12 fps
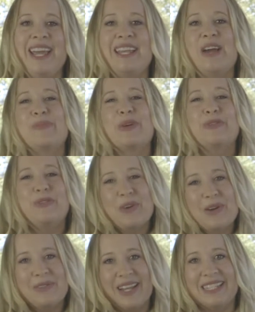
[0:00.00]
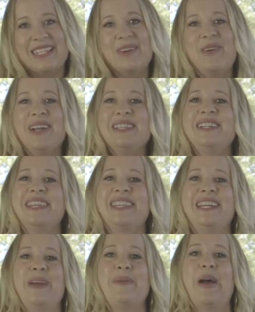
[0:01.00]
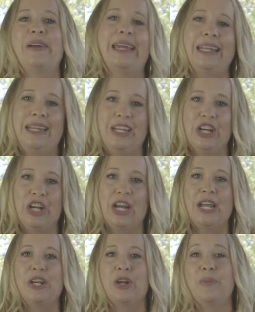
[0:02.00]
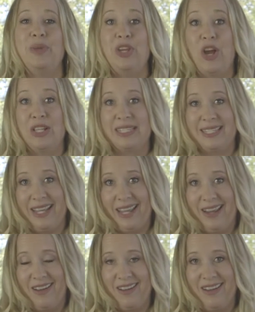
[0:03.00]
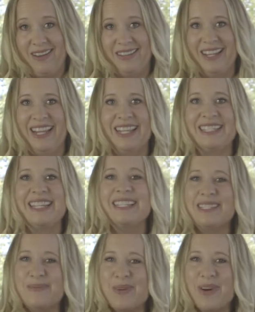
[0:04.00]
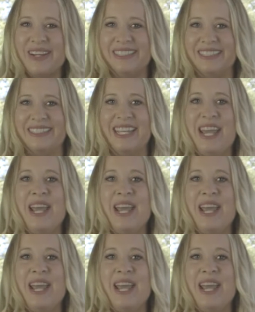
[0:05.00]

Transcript: Now, performance, I want you to think about getting your inner Beyoncé on, because that's important.